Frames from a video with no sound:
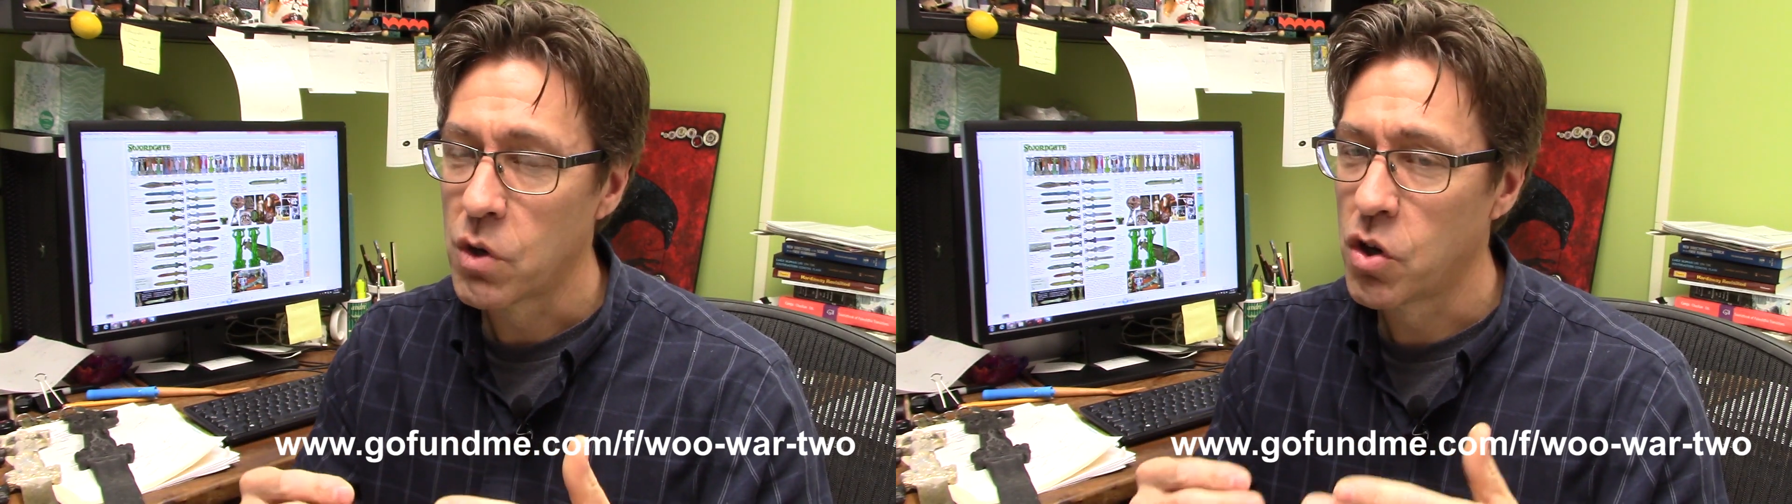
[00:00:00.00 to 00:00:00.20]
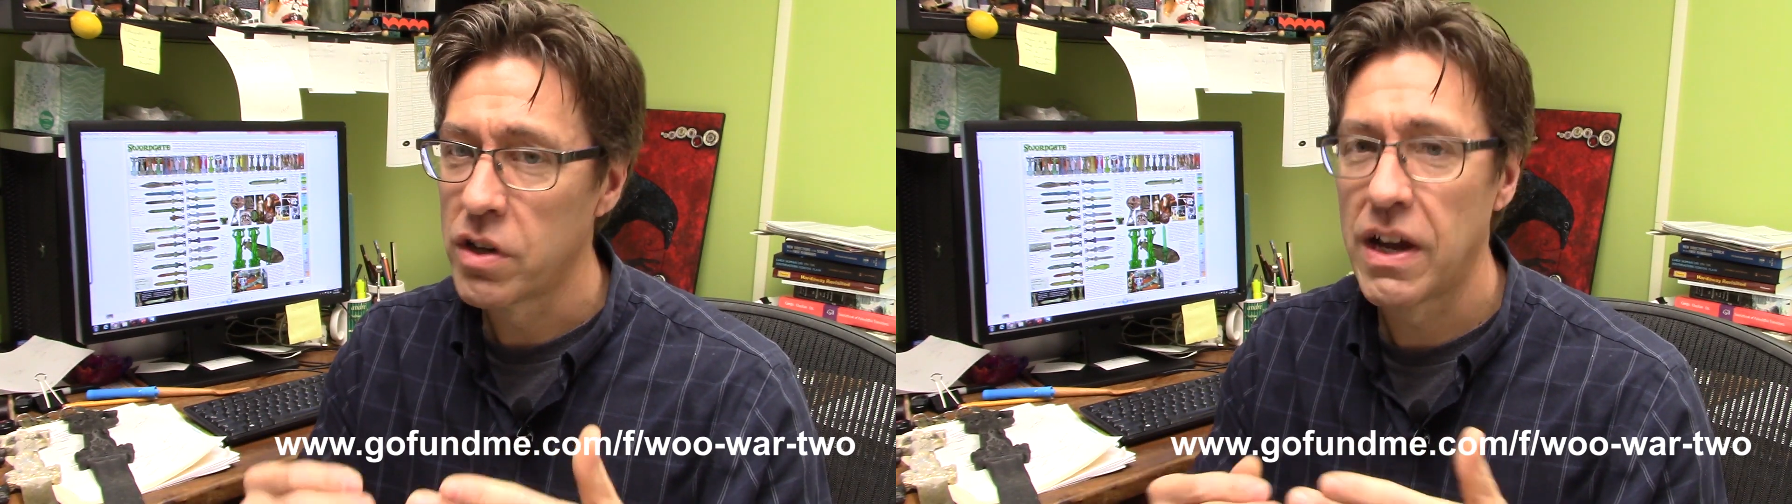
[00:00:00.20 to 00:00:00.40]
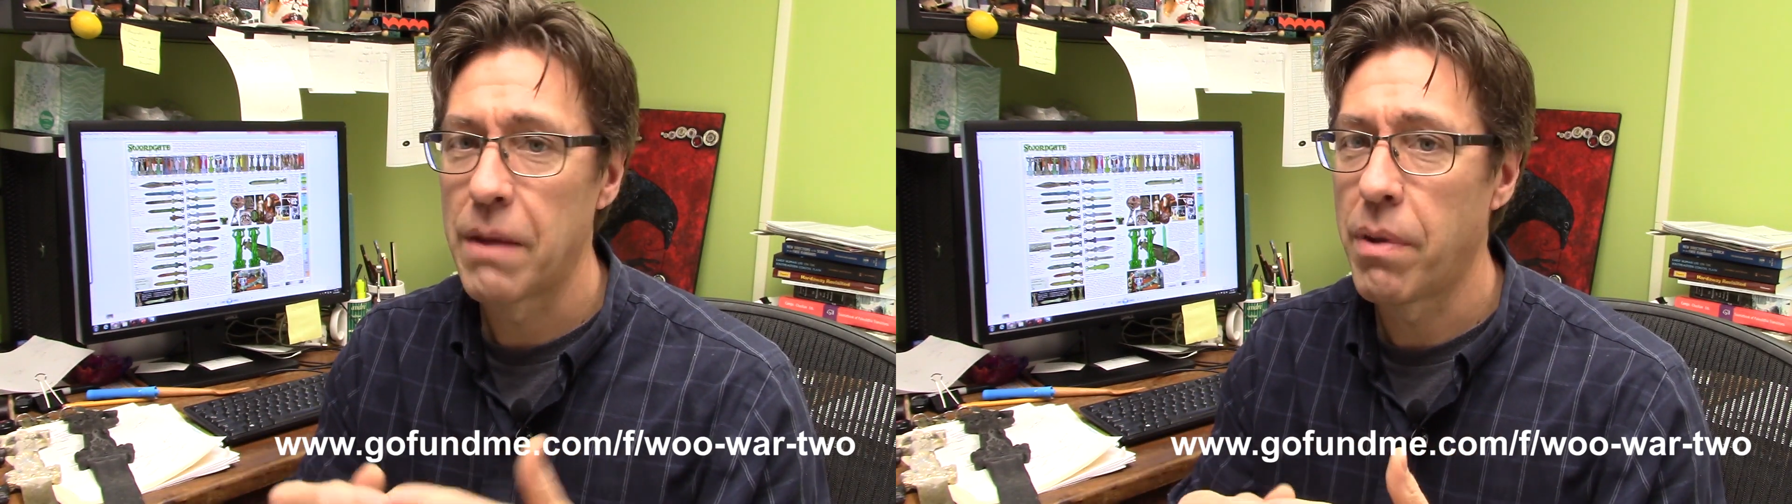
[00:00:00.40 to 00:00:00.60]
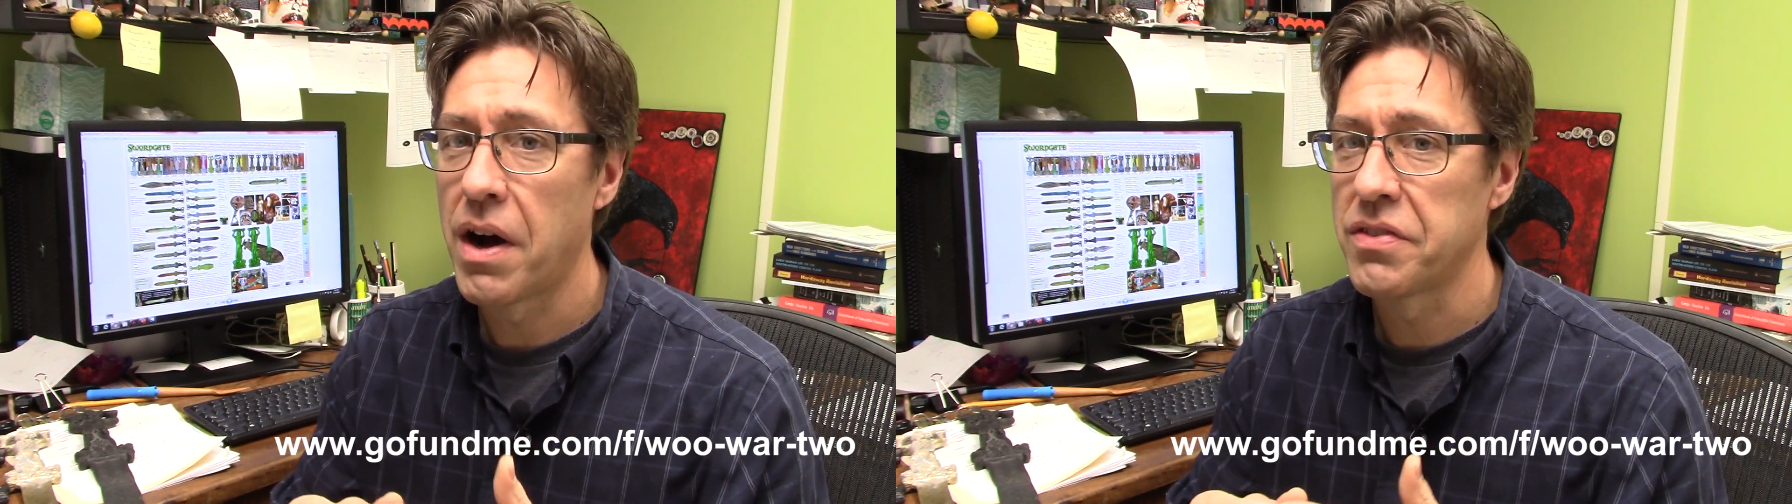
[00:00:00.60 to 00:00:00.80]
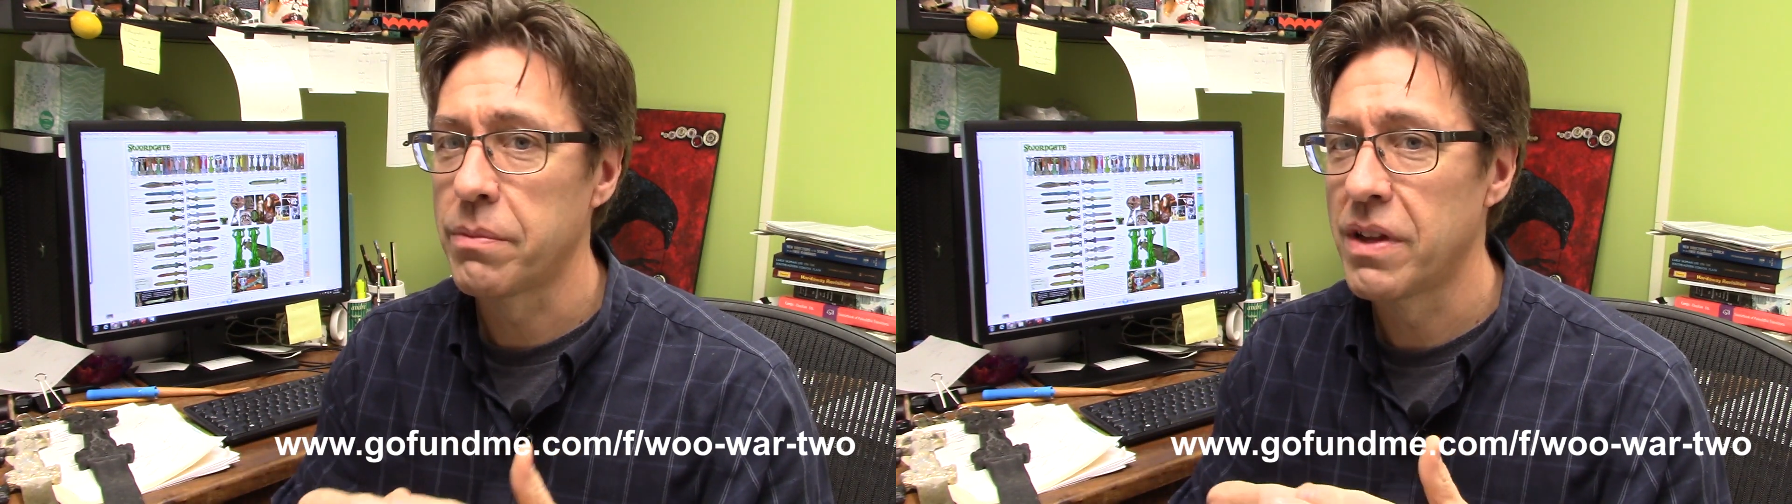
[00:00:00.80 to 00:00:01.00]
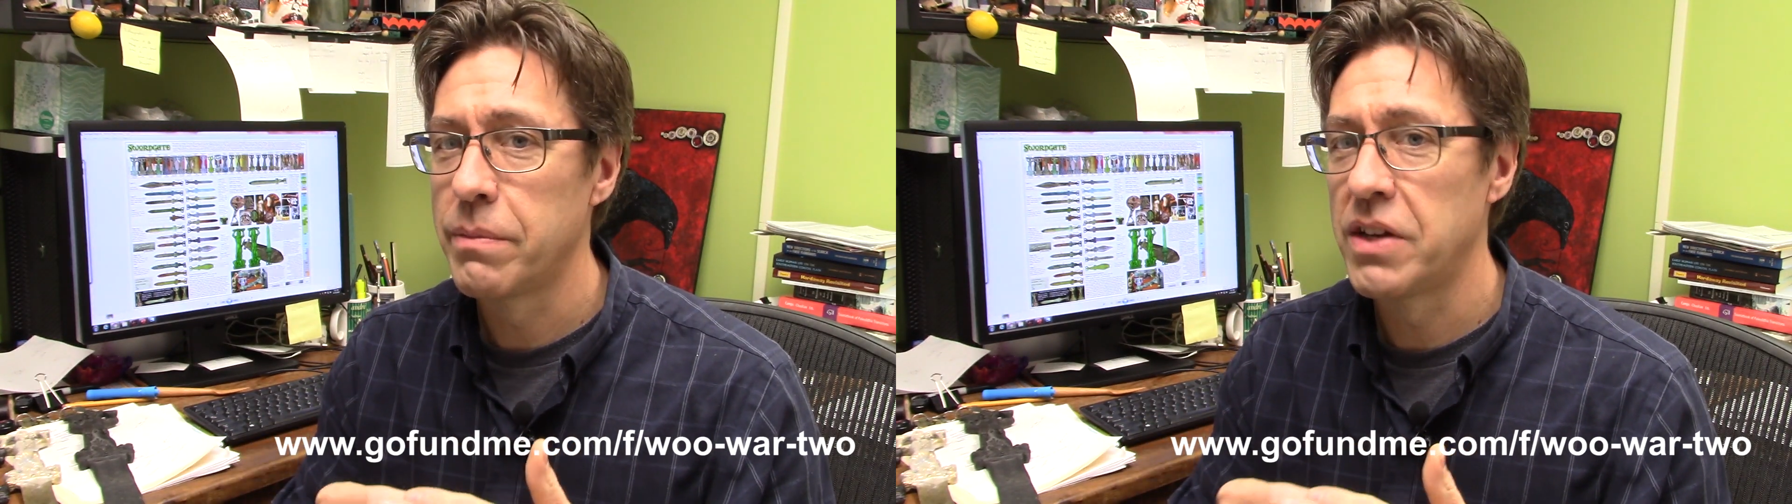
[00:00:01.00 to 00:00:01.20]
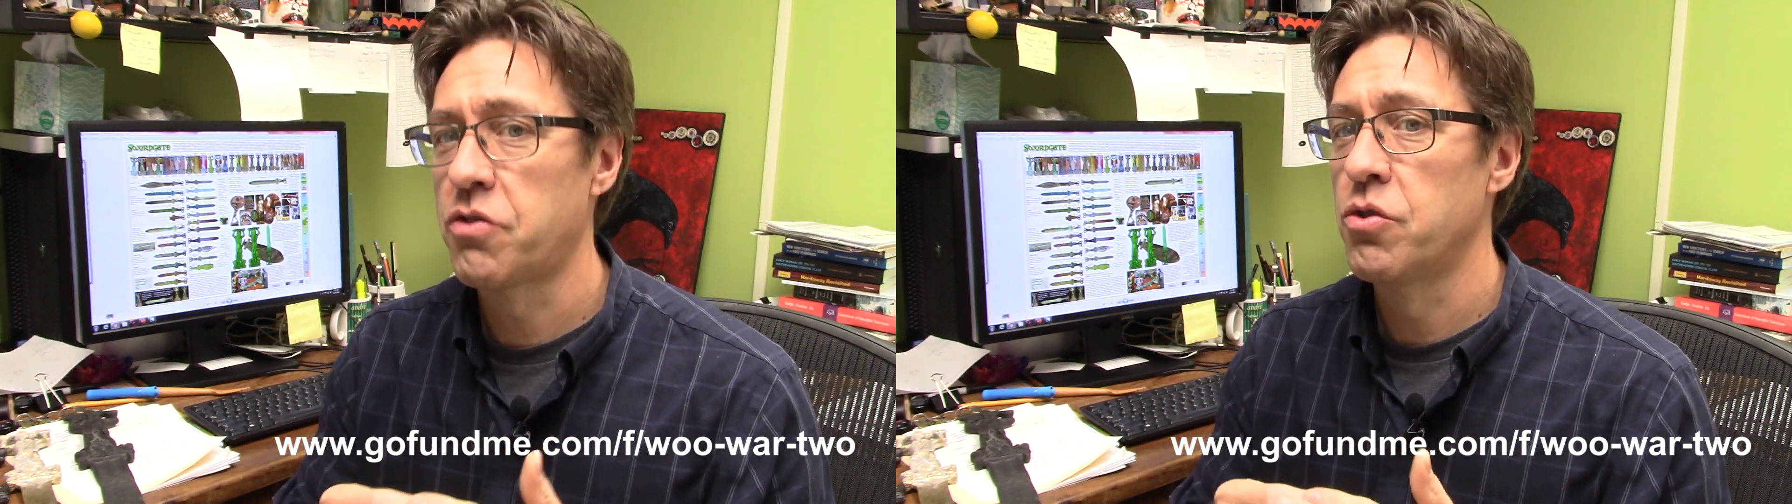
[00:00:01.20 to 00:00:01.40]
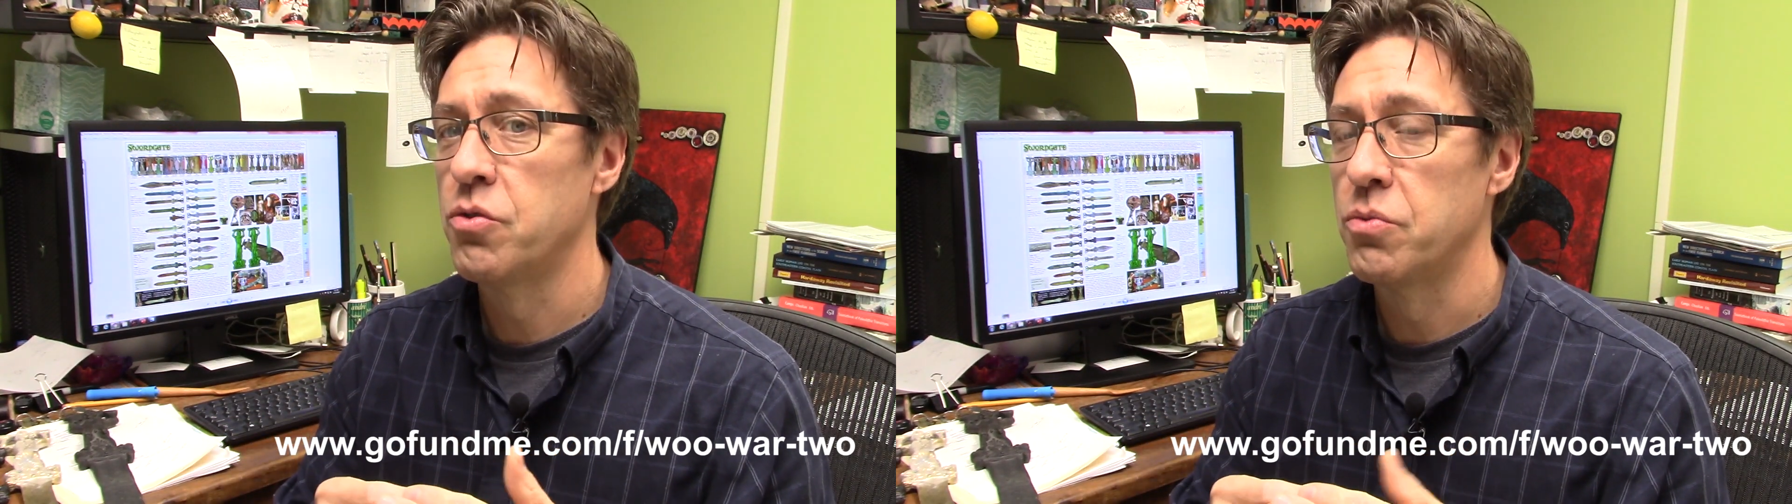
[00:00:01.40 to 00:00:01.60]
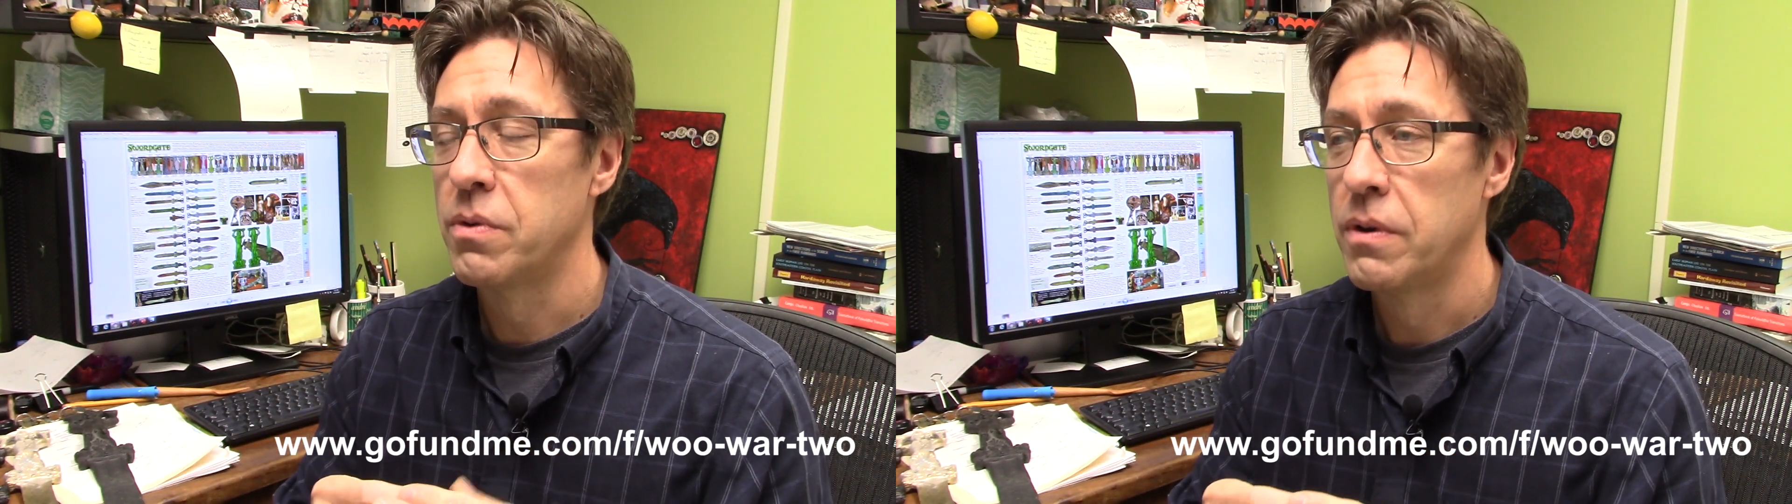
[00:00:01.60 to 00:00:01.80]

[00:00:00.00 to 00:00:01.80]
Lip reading: could not possibly be true.